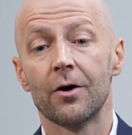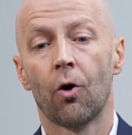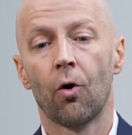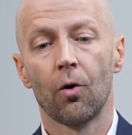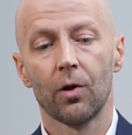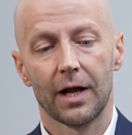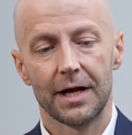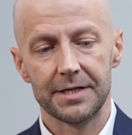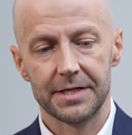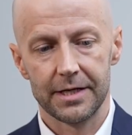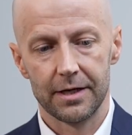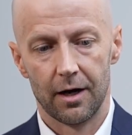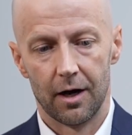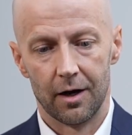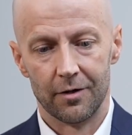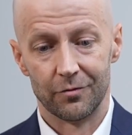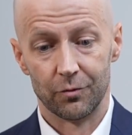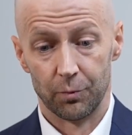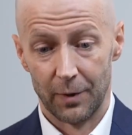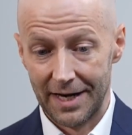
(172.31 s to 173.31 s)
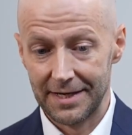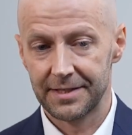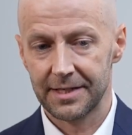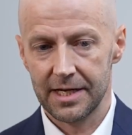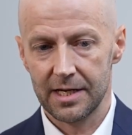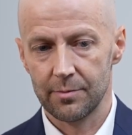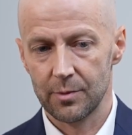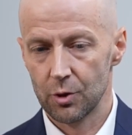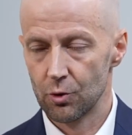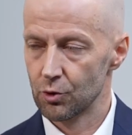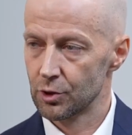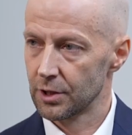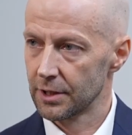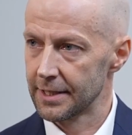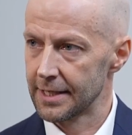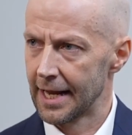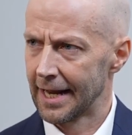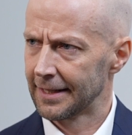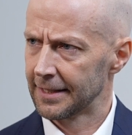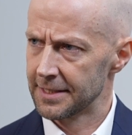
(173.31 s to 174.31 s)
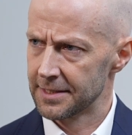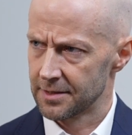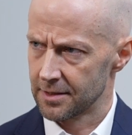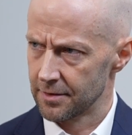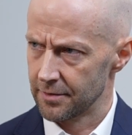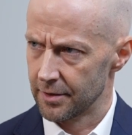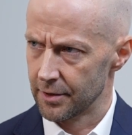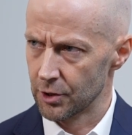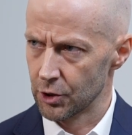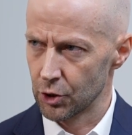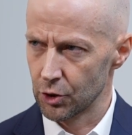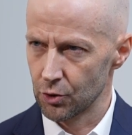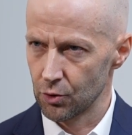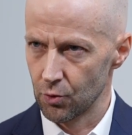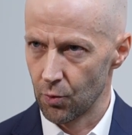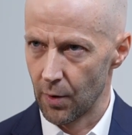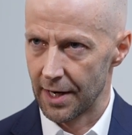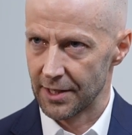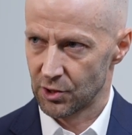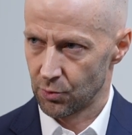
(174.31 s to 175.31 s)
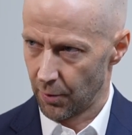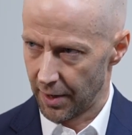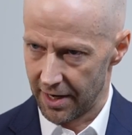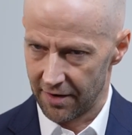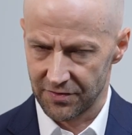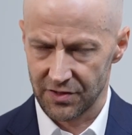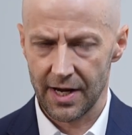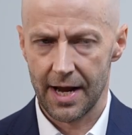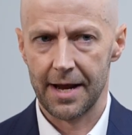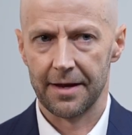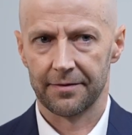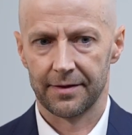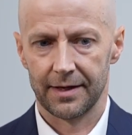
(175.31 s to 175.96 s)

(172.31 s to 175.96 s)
whole idea of red team, usually, at least in the US way of saying